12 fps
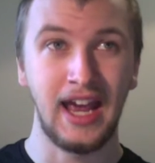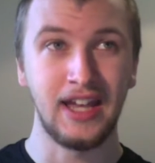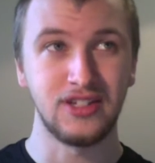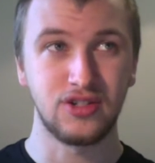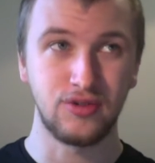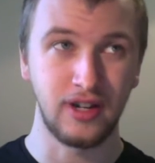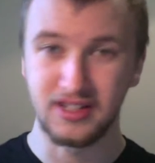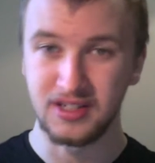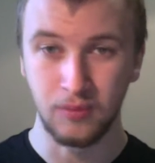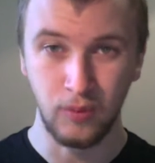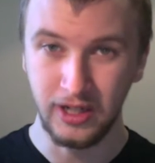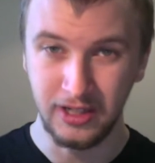and strengths
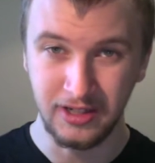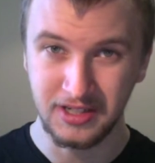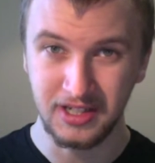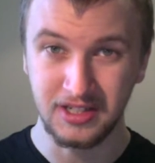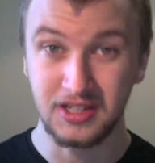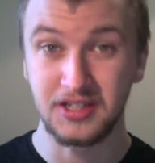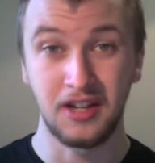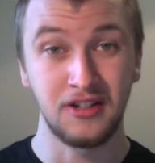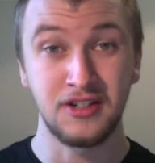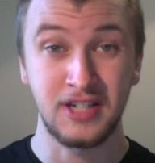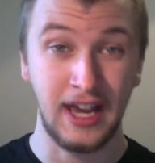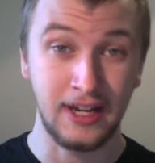and weaknesses to
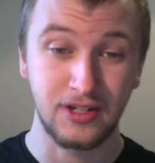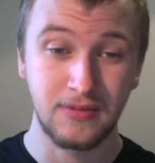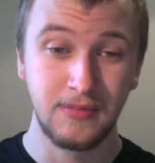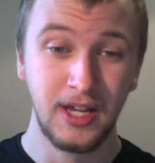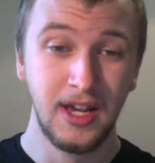certain attacks.